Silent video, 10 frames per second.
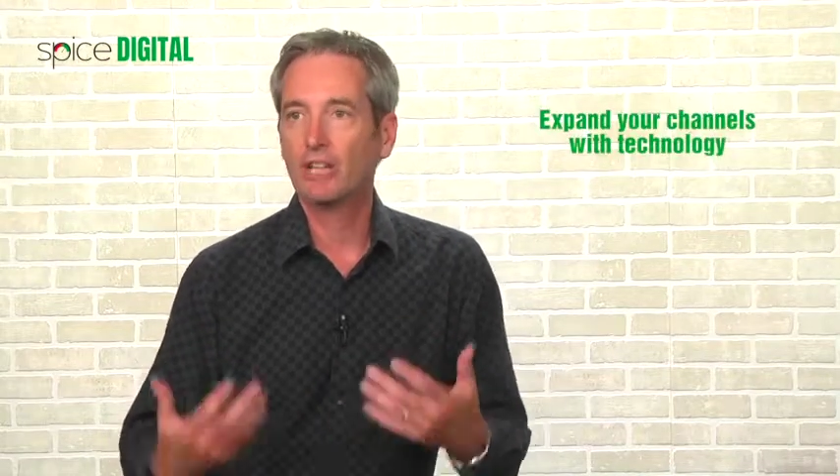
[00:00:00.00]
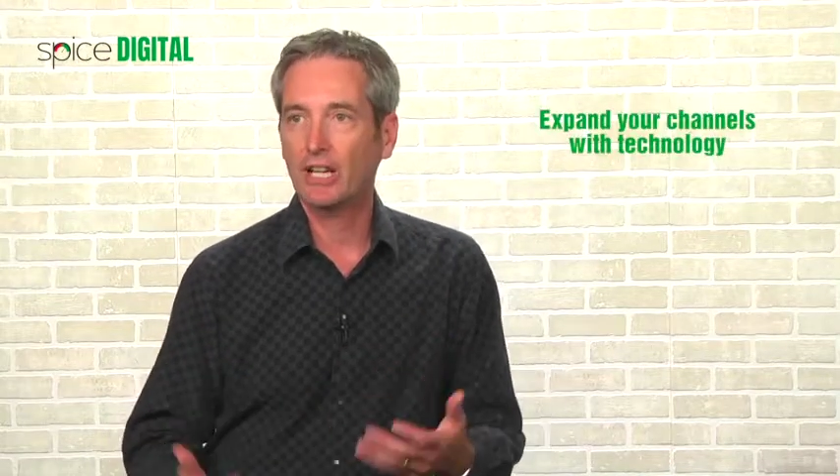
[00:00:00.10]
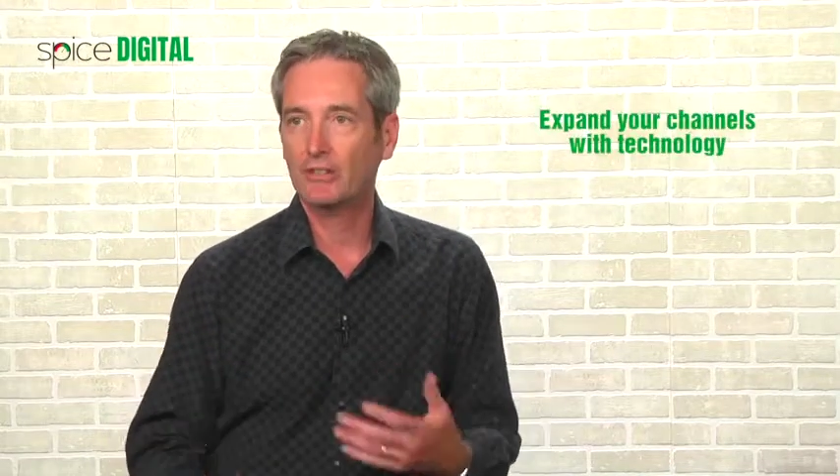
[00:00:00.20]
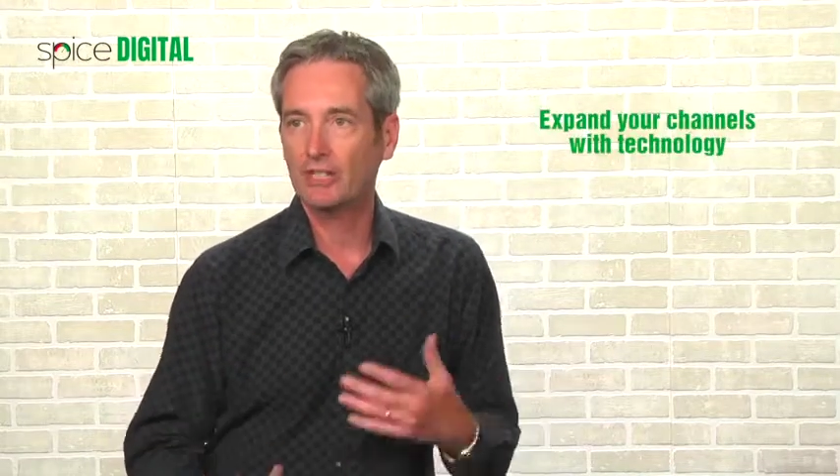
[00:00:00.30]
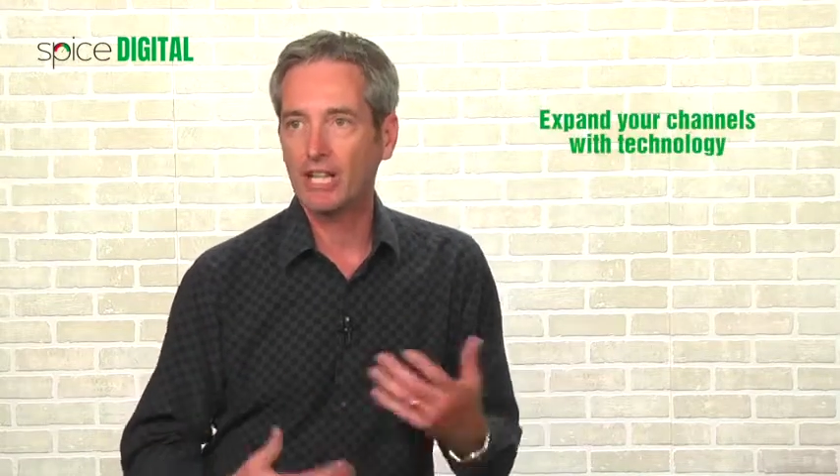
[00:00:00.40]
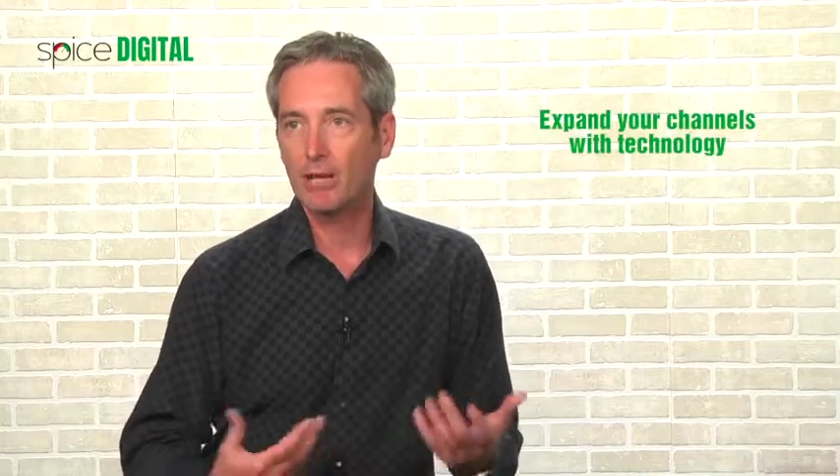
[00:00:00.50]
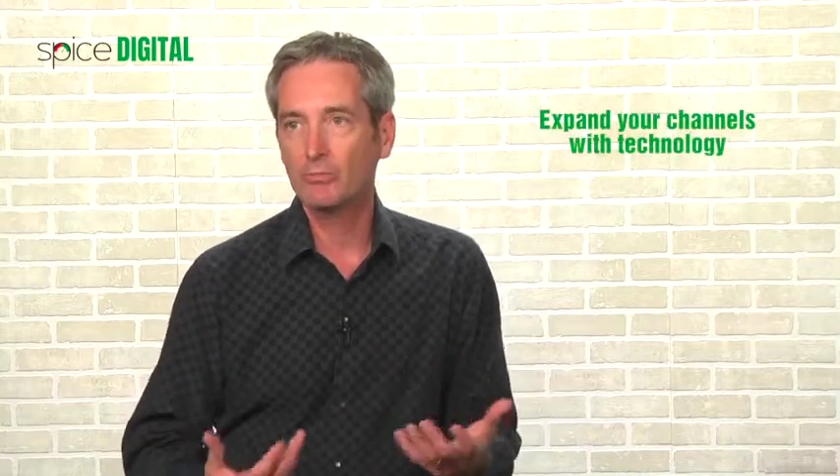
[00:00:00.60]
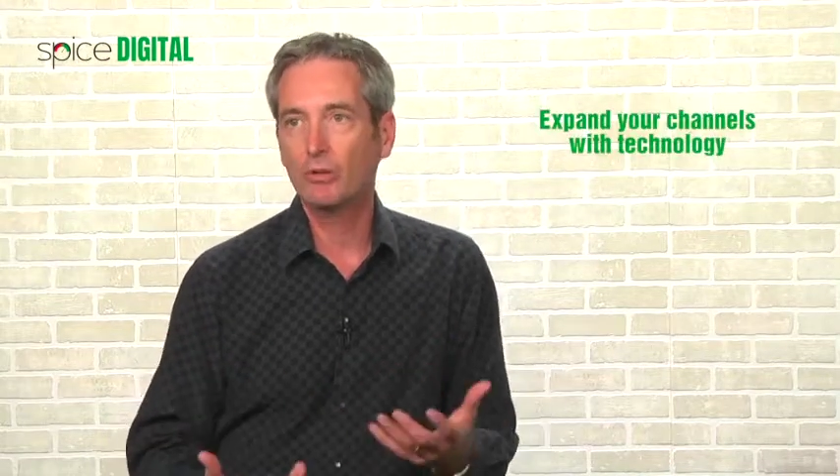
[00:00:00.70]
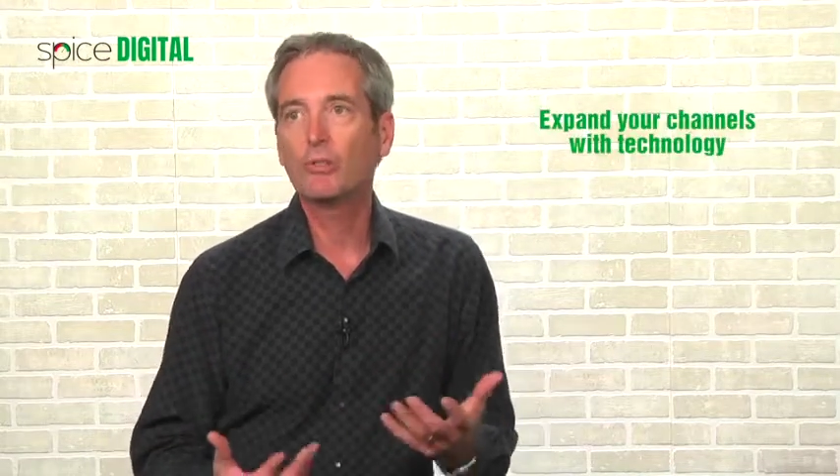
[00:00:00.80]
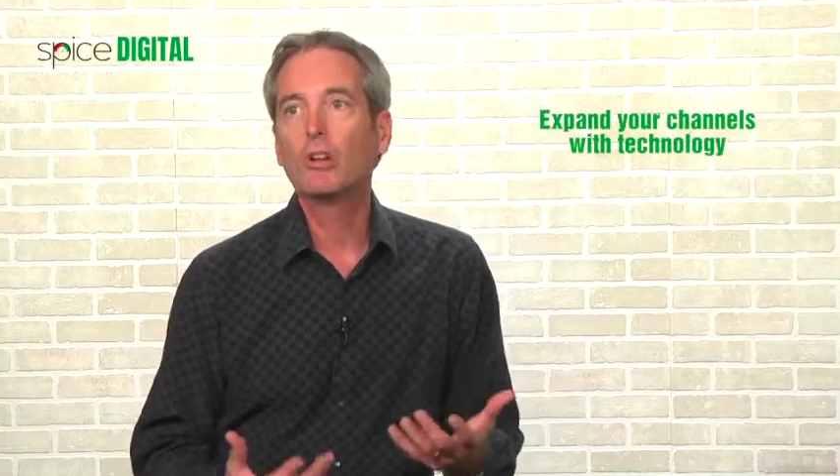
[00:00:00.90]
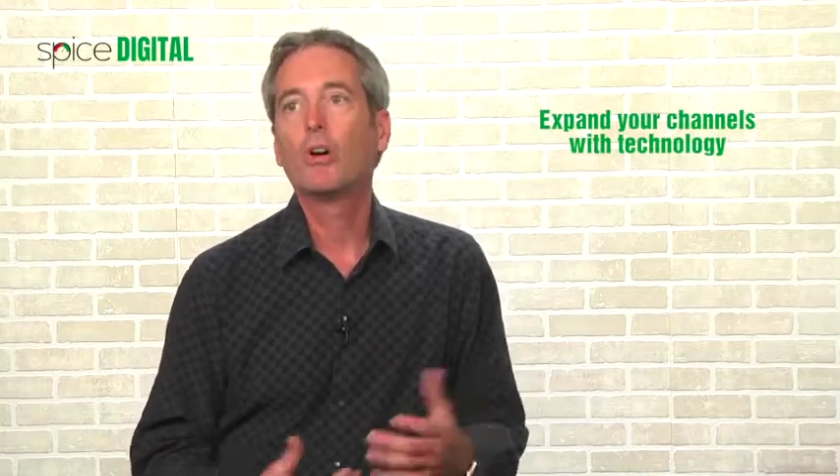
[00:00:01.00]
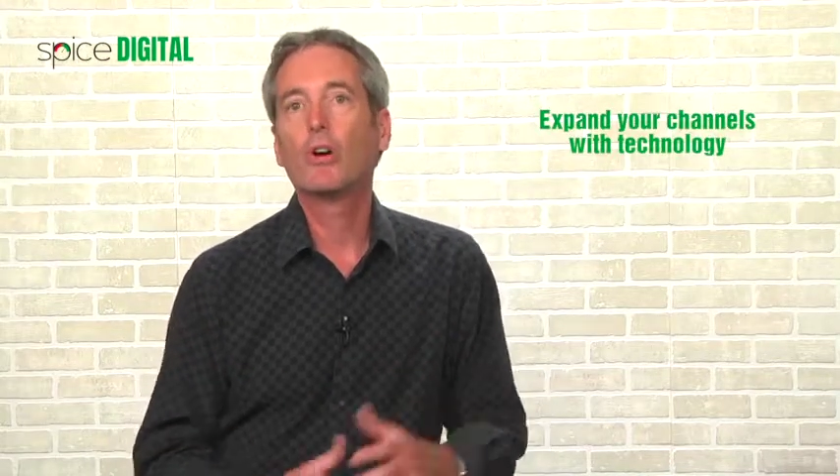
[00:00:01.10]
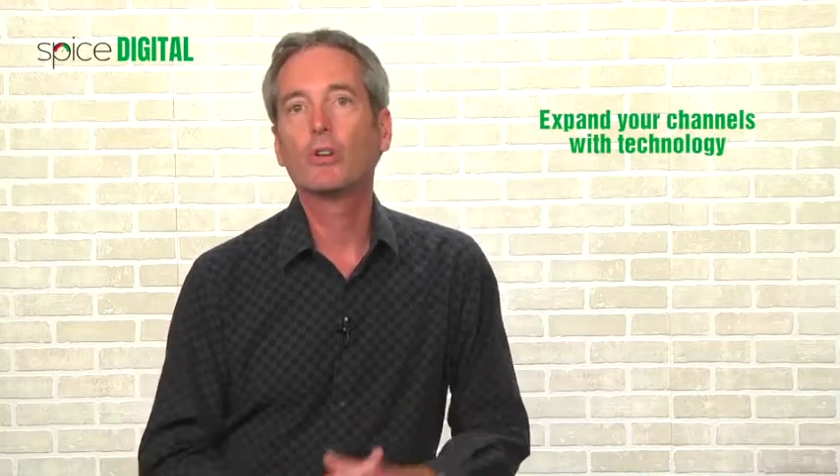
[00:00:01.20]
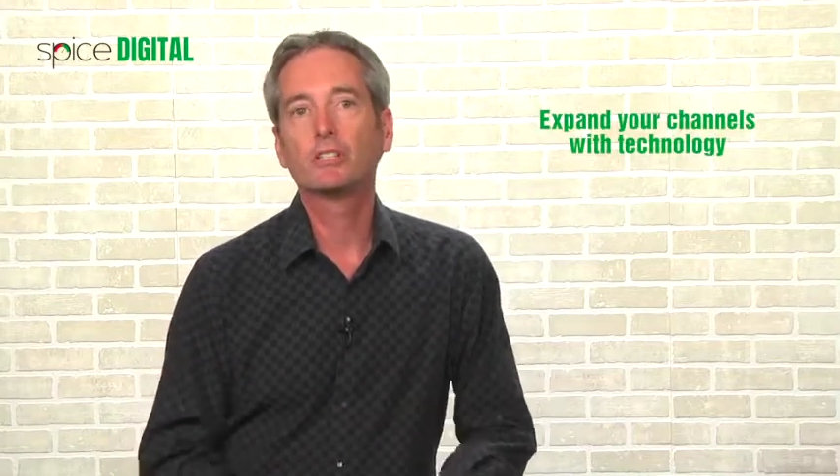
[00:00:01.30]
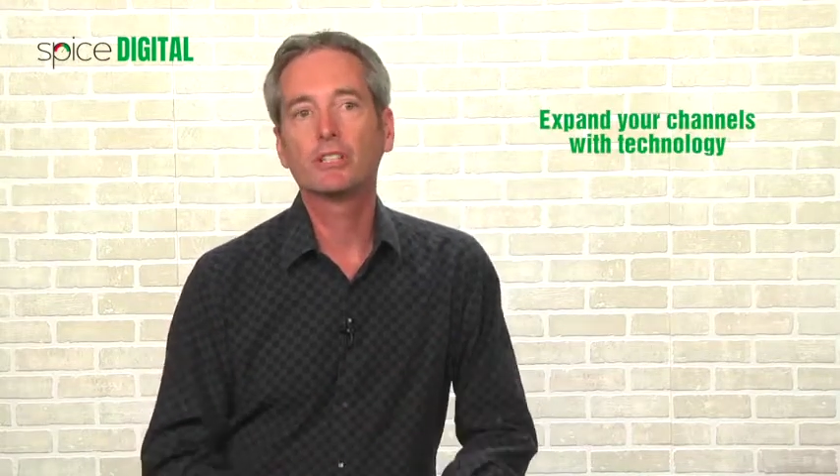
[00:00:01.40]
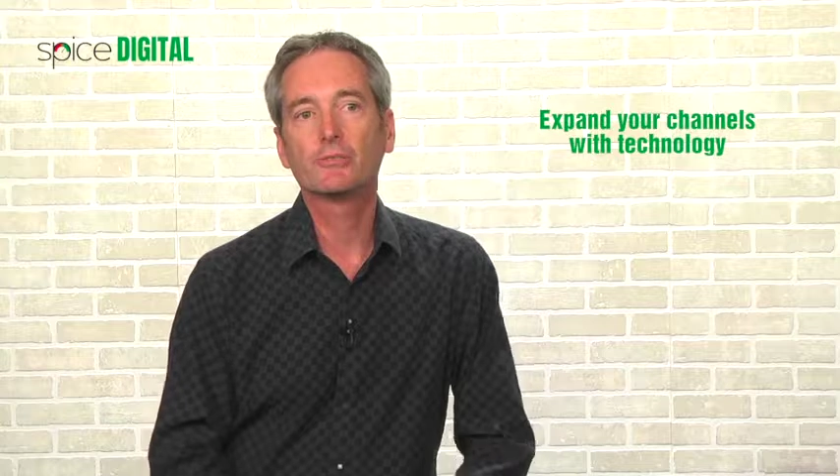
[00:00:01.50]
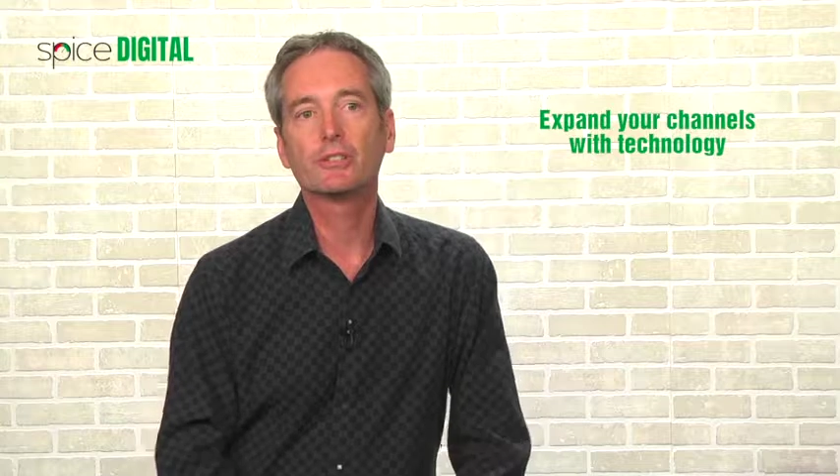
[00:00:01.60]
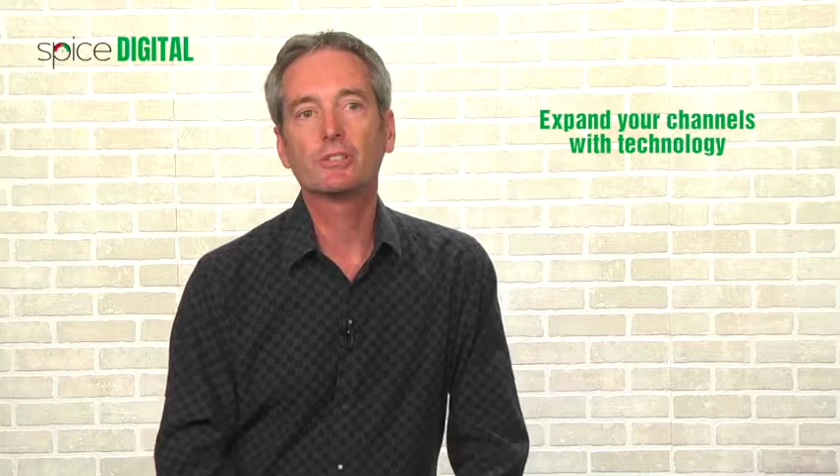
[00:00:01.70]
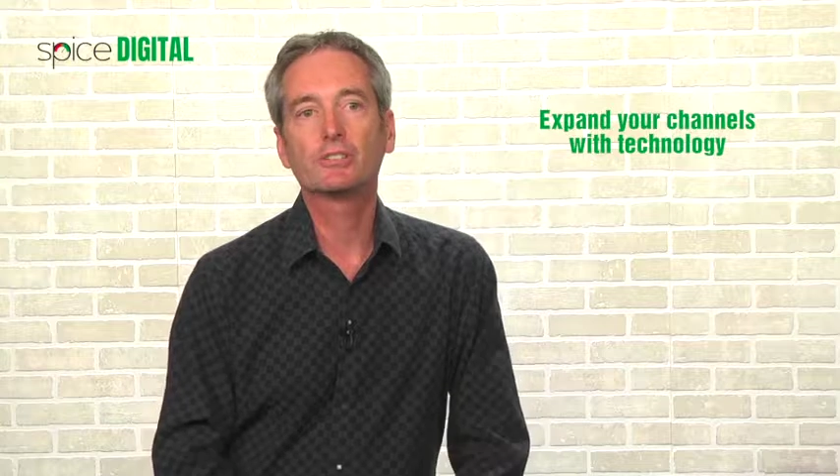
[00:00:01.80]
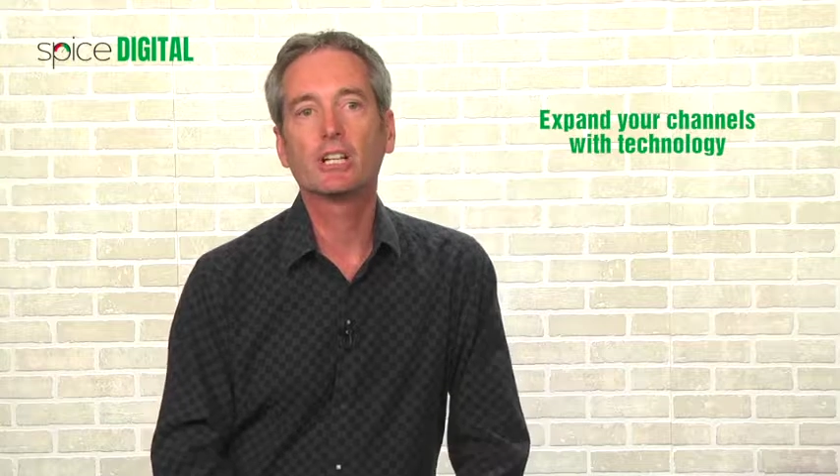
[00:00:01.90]
of how to enable all the
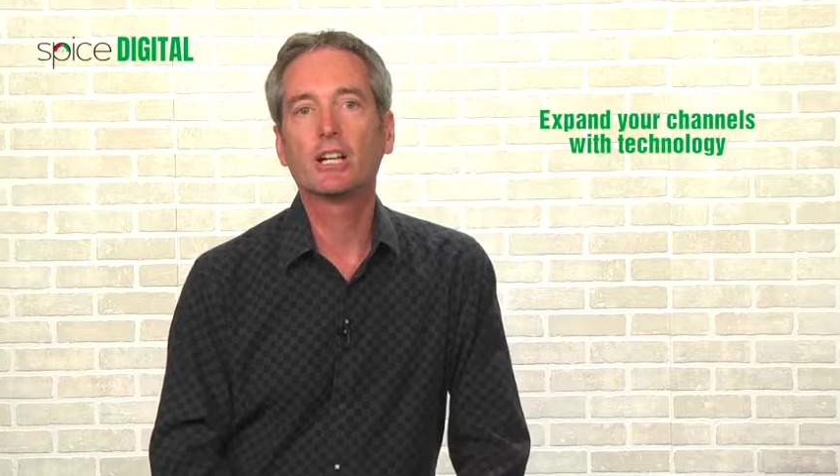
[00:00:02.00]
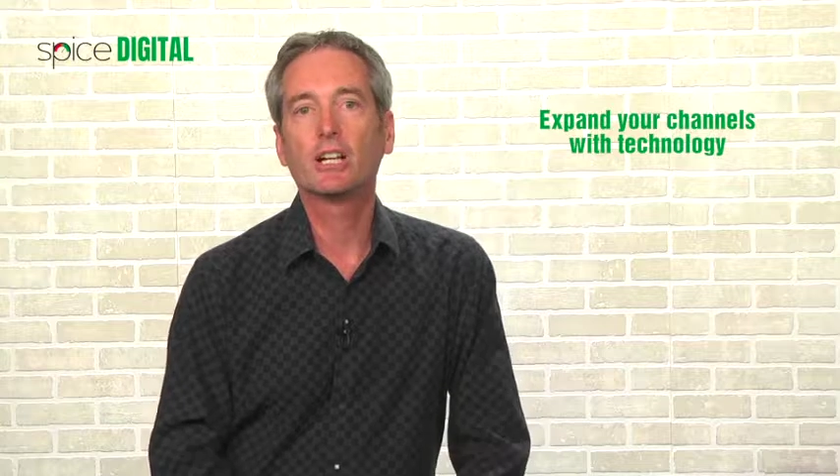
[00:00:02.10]
different